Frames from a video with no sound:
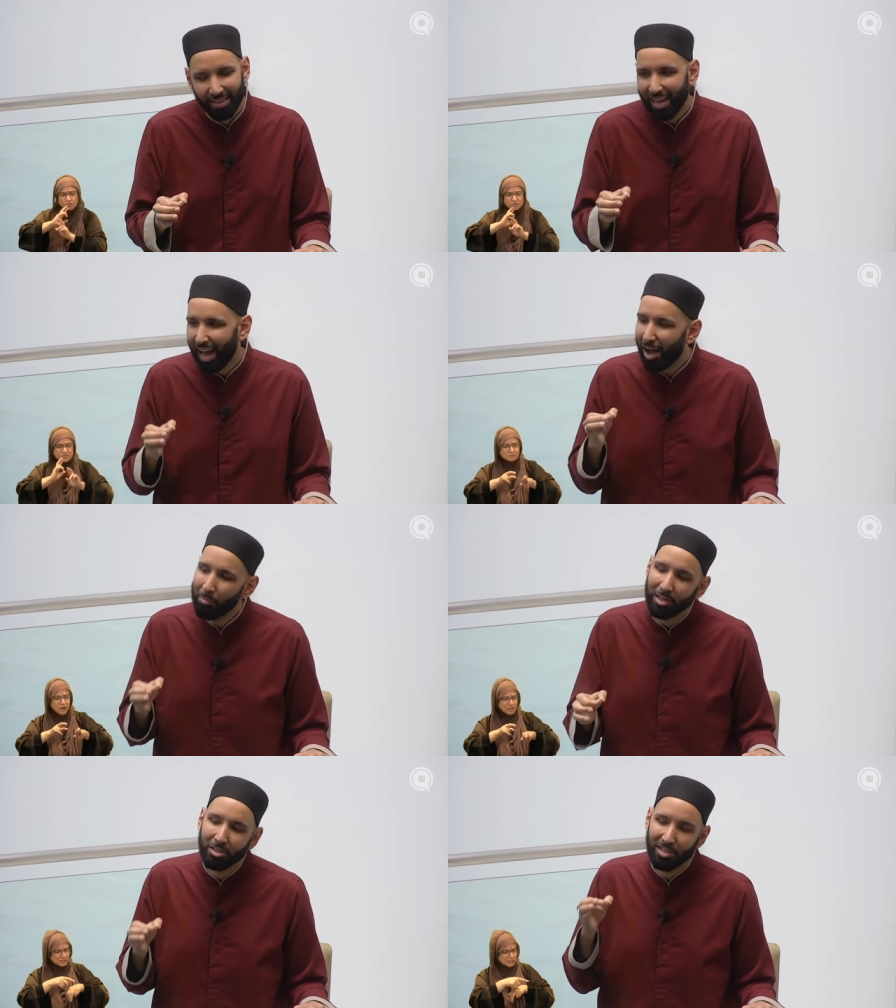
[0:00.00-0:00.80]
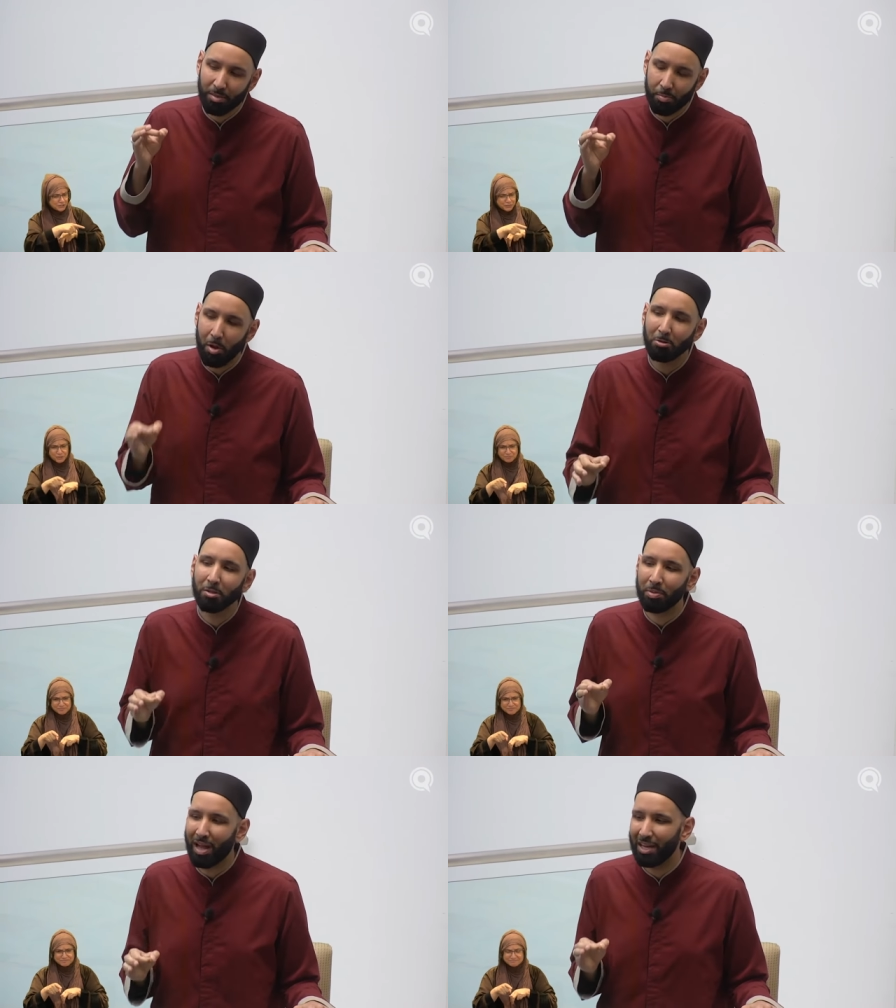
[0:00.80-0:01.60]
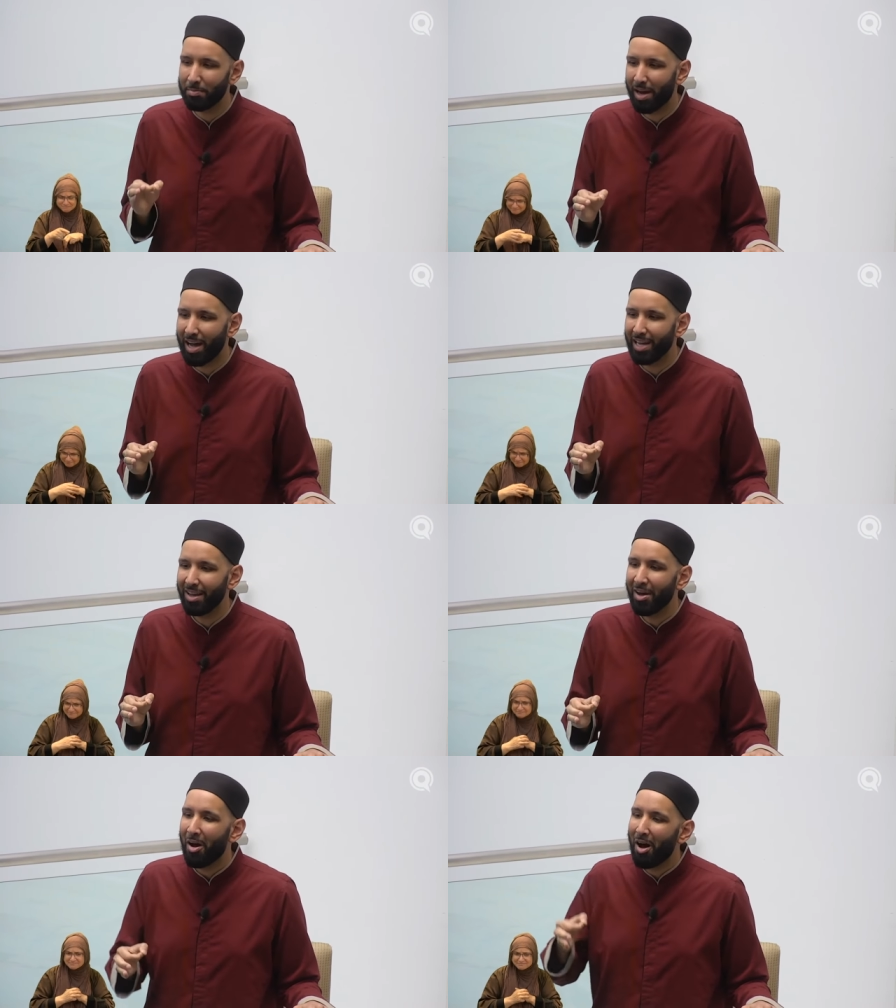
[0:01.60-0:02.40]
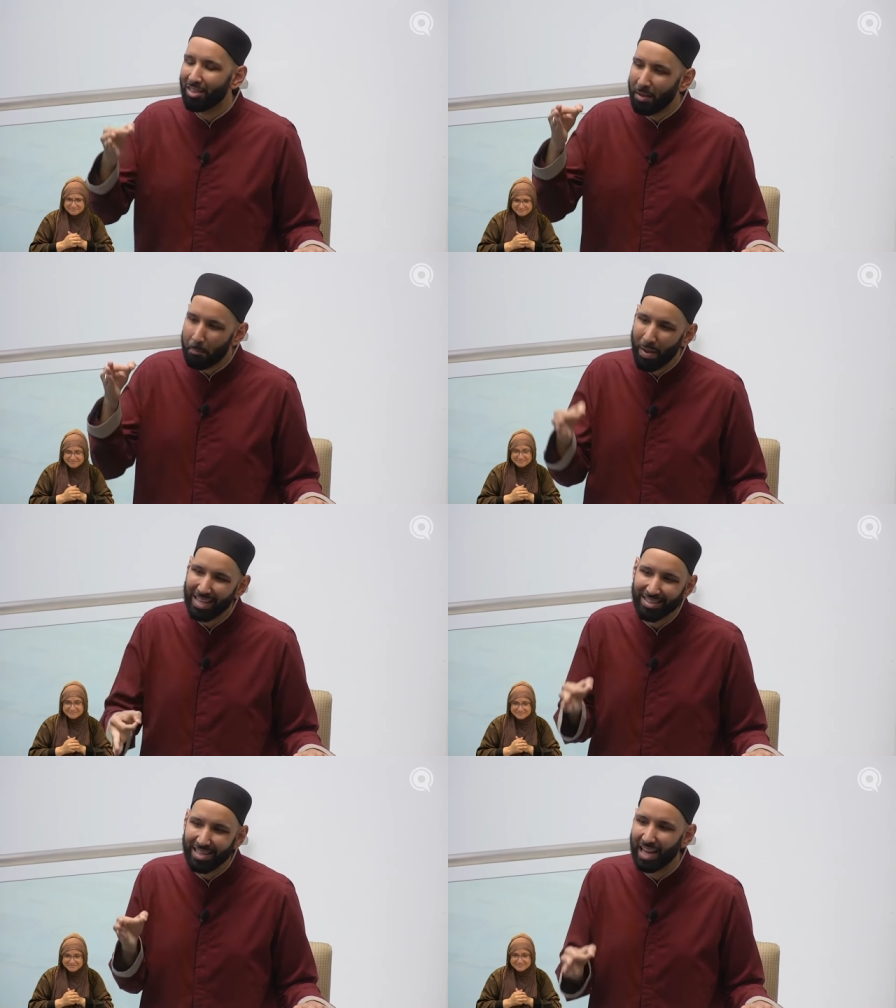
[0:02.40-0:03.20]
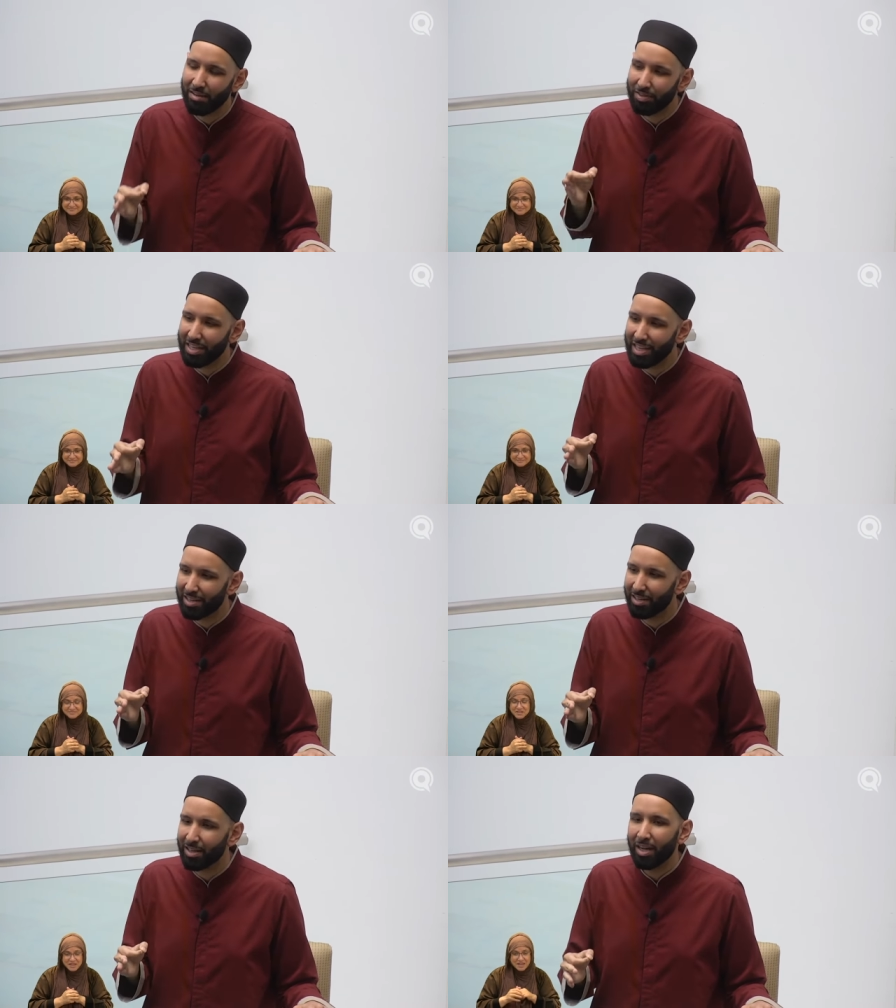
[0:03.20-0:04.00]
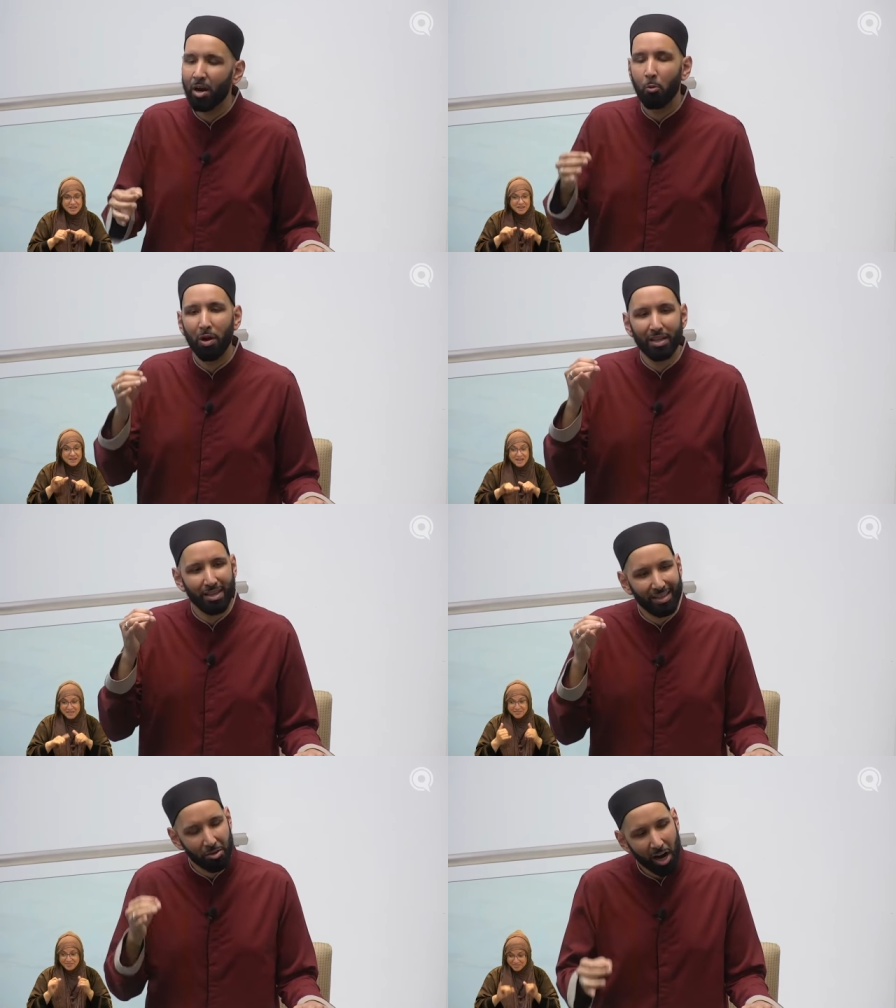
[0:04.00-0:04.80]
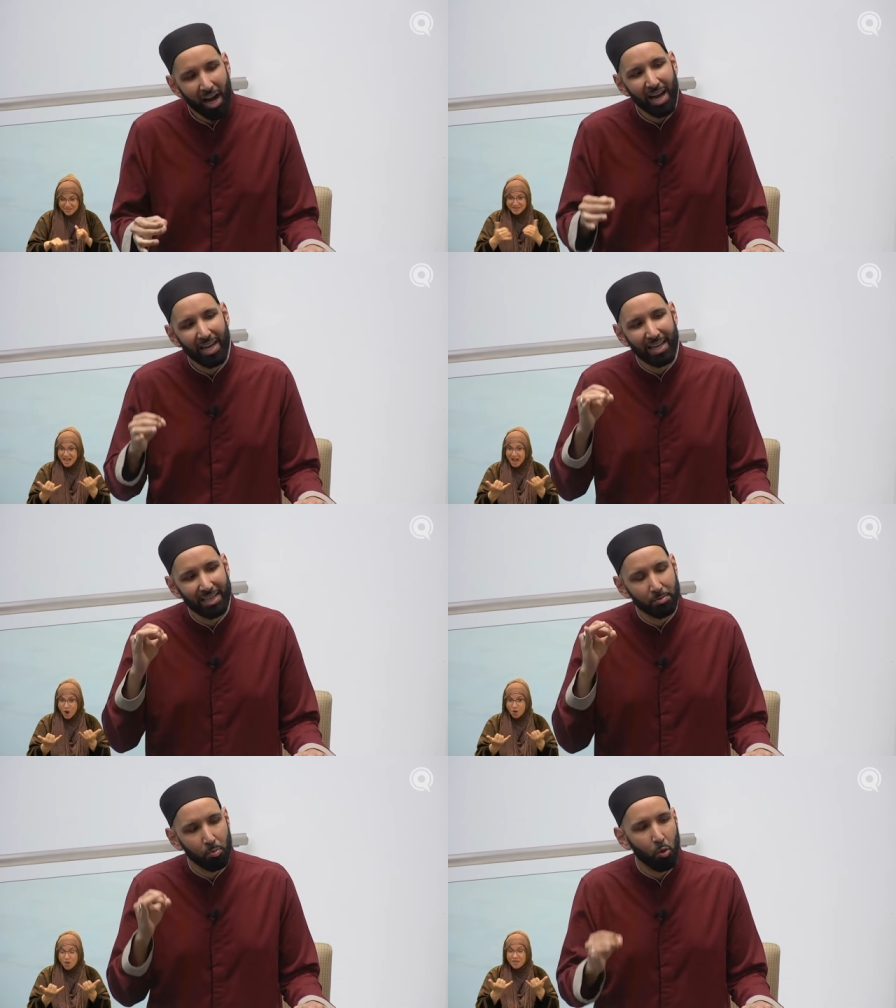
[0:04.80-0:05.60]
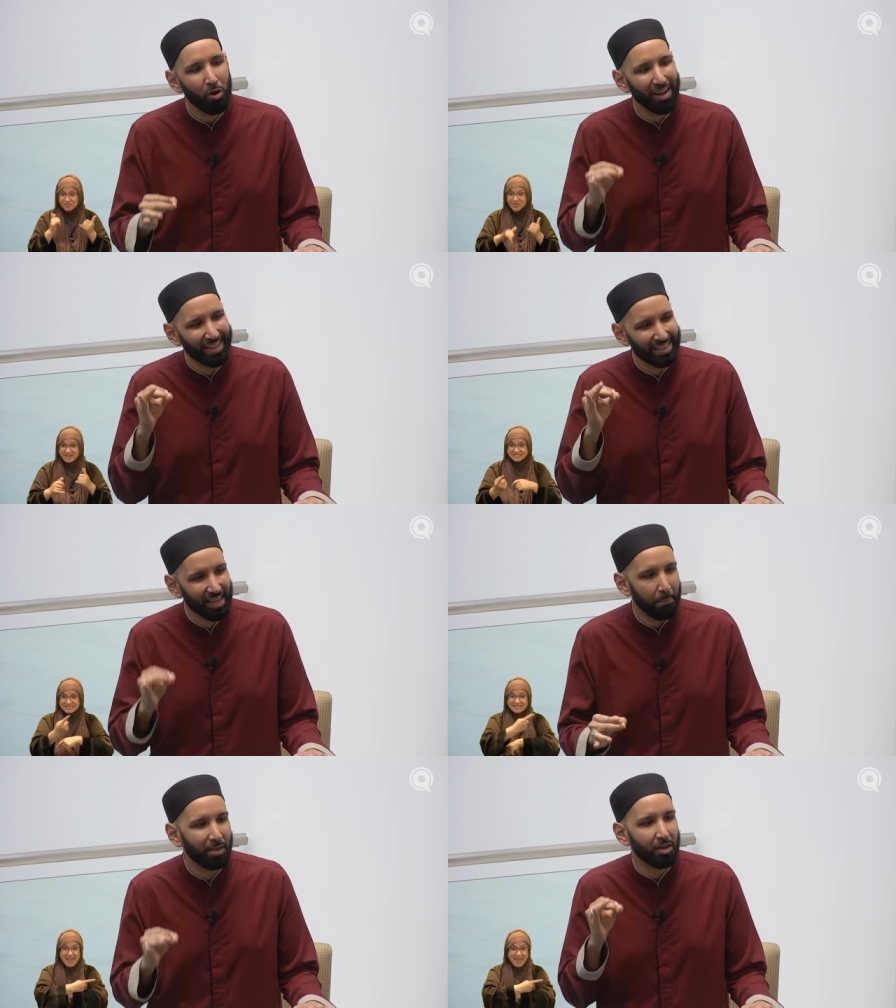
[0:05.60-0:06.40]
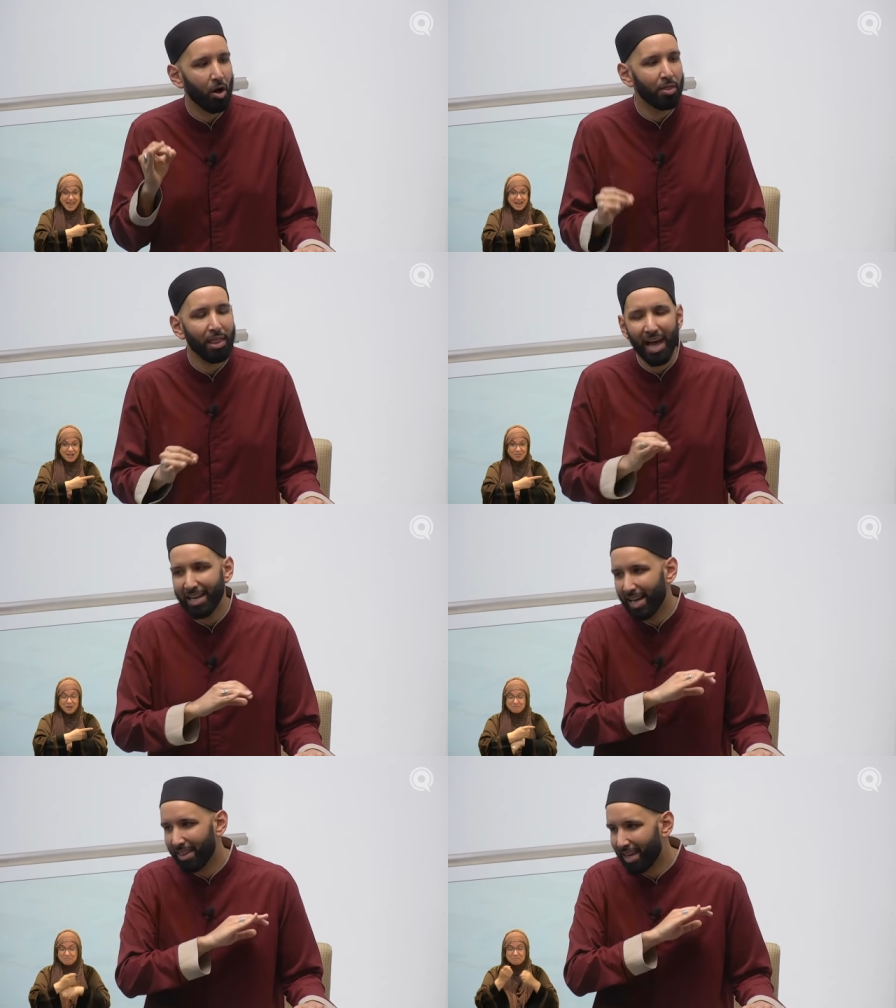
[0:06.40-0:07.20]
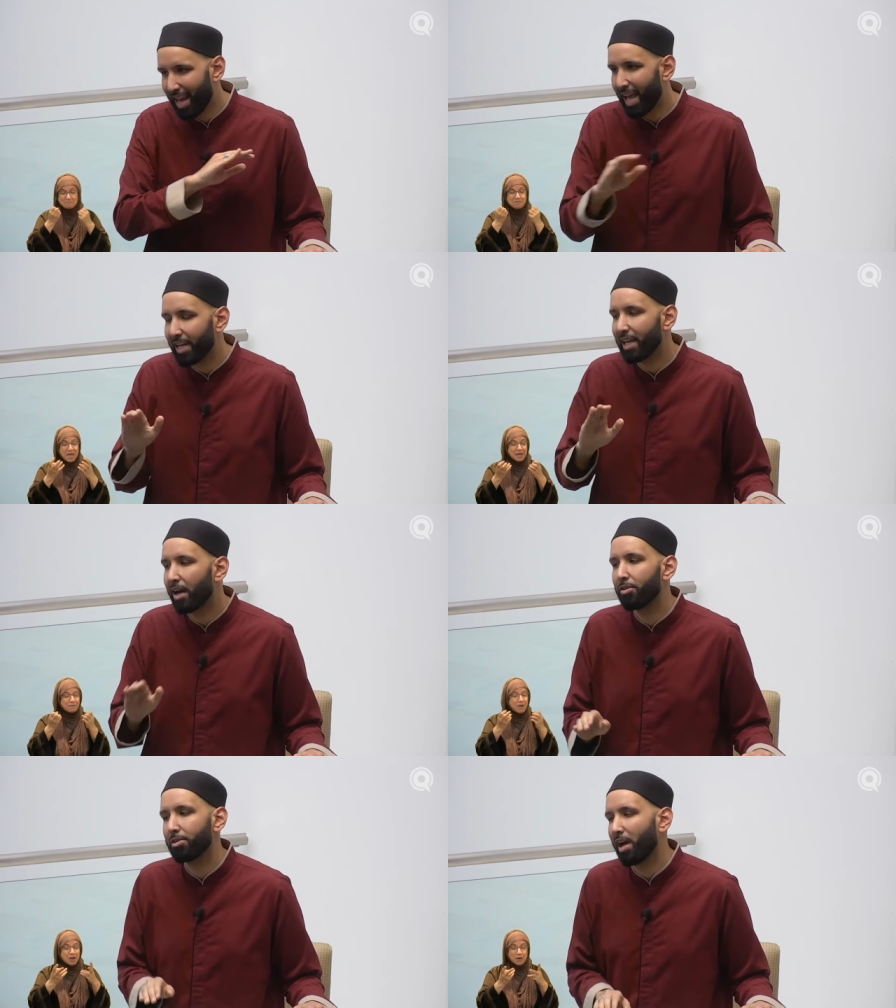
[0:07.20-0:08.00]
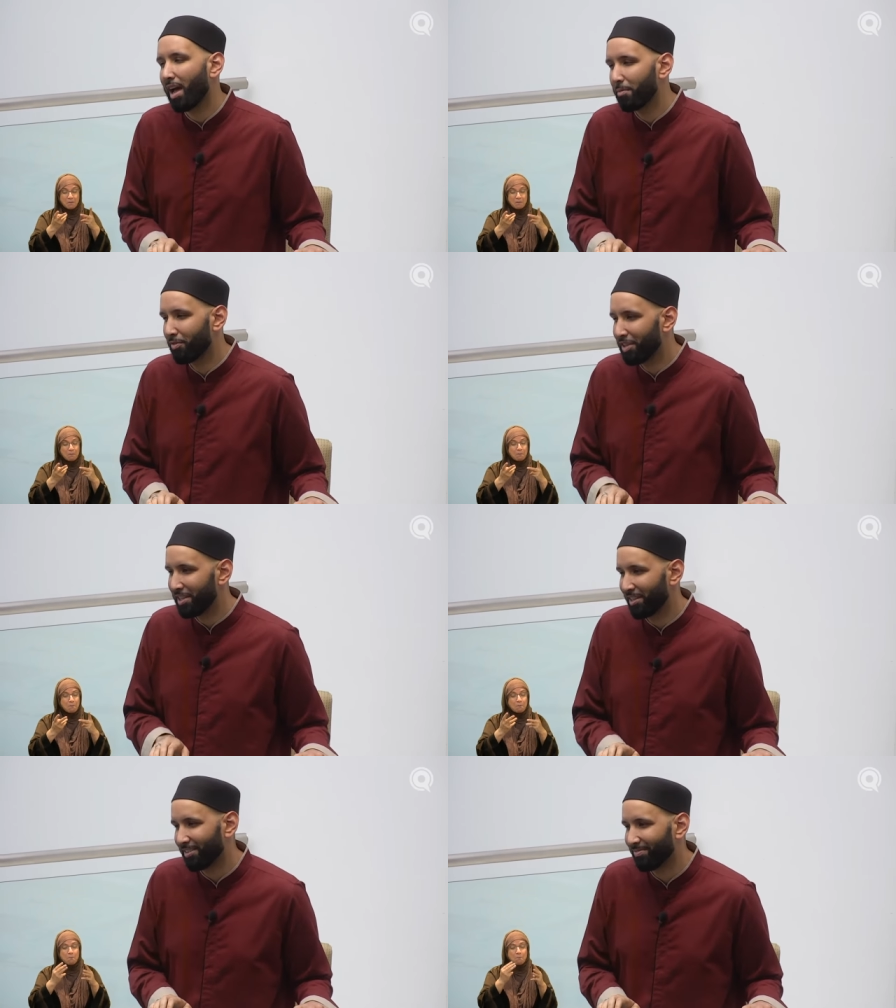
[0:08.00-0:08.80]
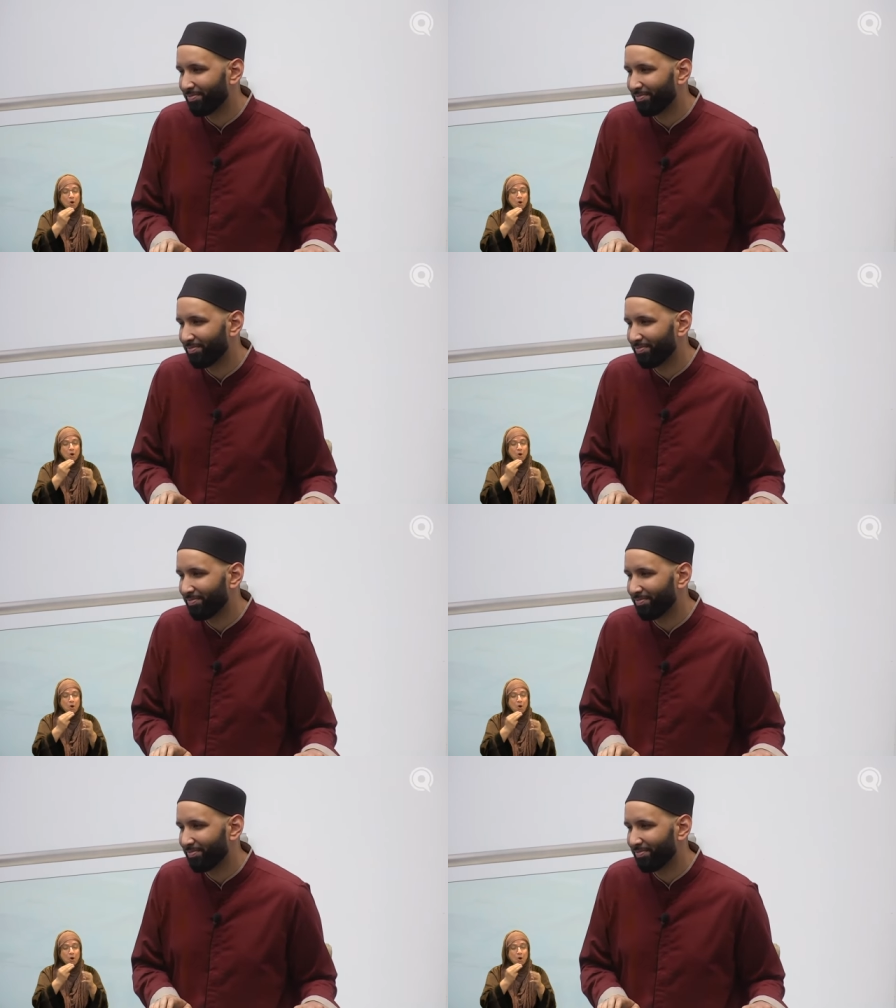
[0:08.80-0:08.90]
how much is it multiplied by on the best day of the year when the dua is more accepted on that day than any other time of the year?